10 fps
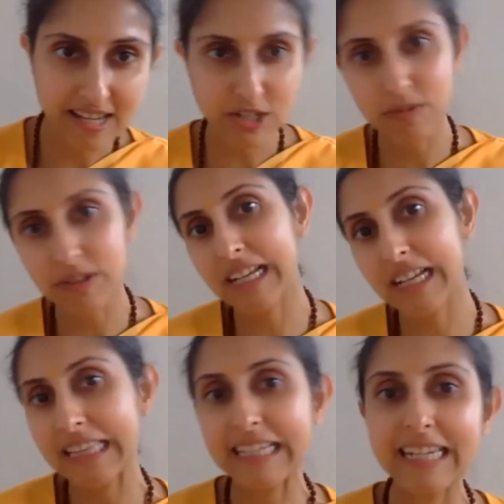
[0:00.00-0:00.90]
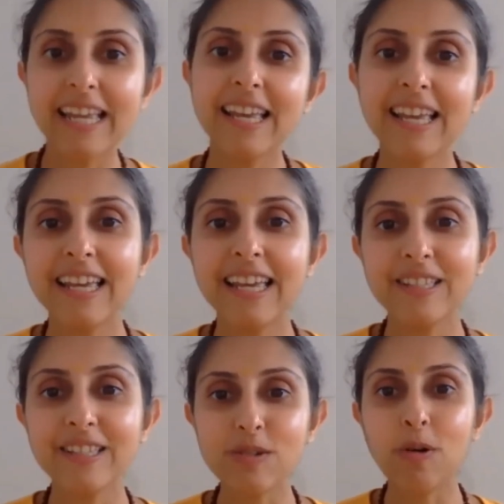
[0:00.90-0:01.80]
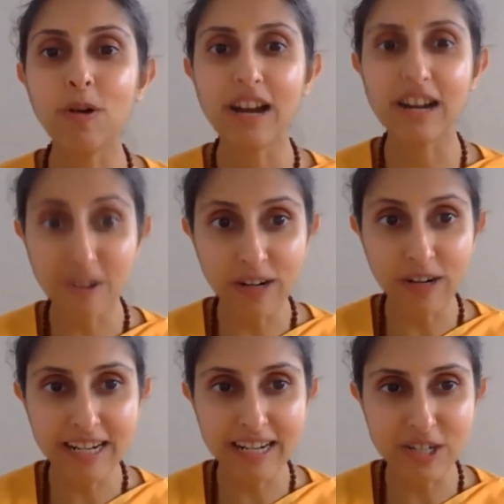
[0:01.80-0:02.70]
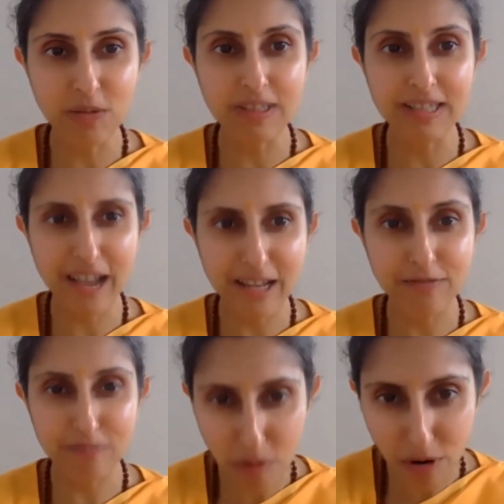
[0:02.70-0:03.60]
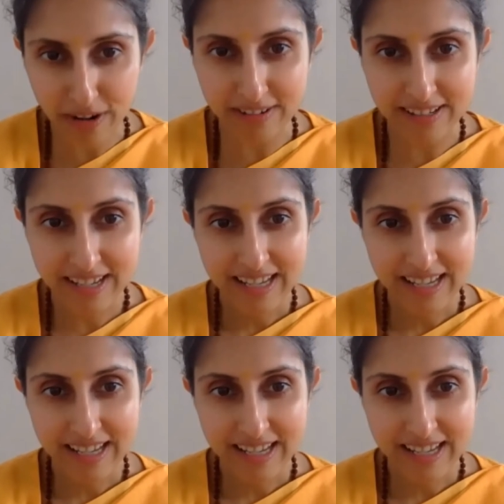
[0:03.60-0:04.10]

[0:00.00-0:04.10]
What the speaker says: She was cleaning. And so Lord Ganesha was kind of bored.